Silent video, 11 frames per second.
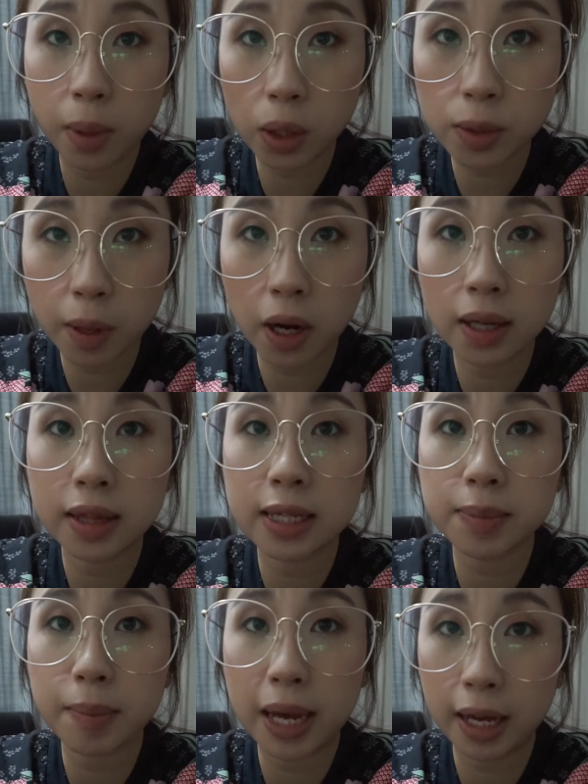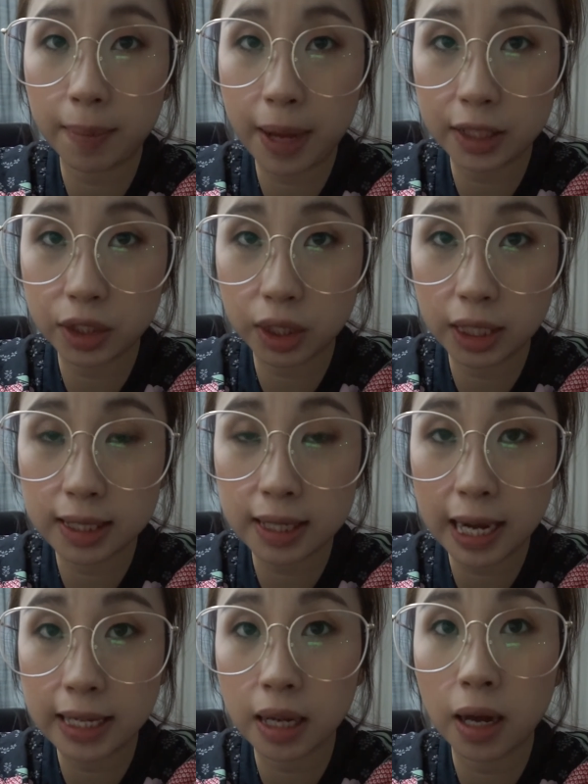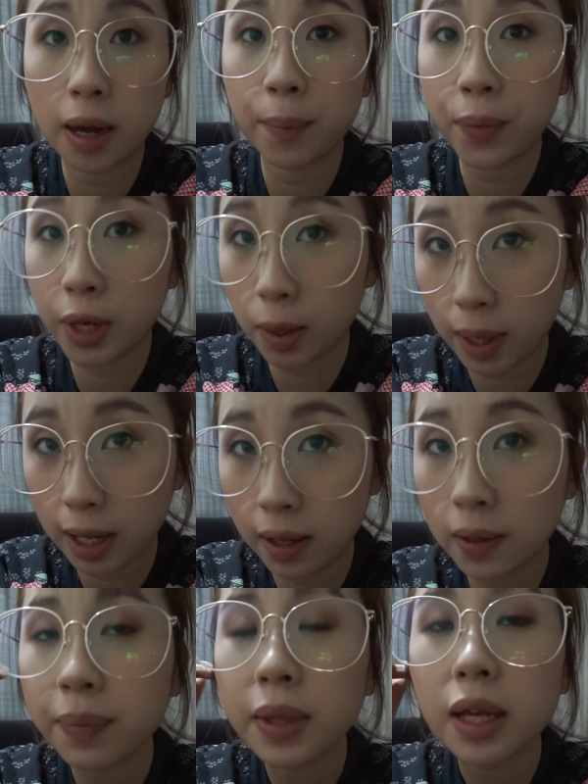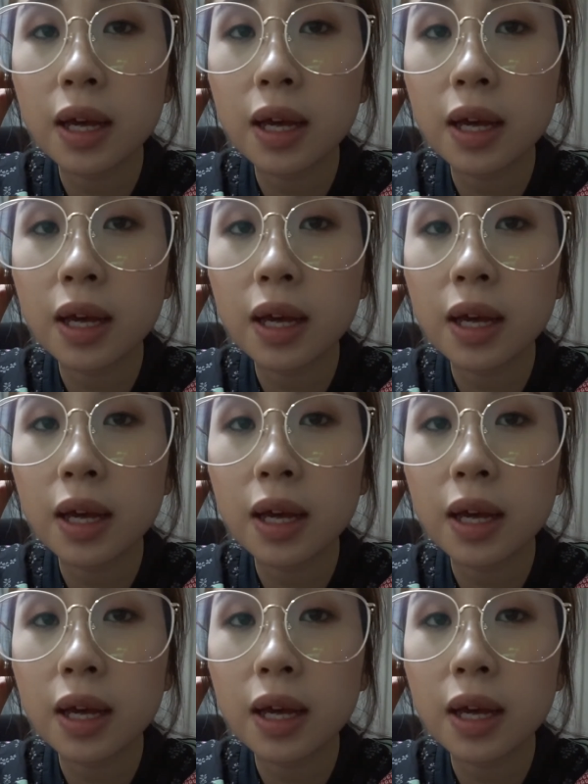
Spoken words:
the most part, this makeup actually stays on pretty well,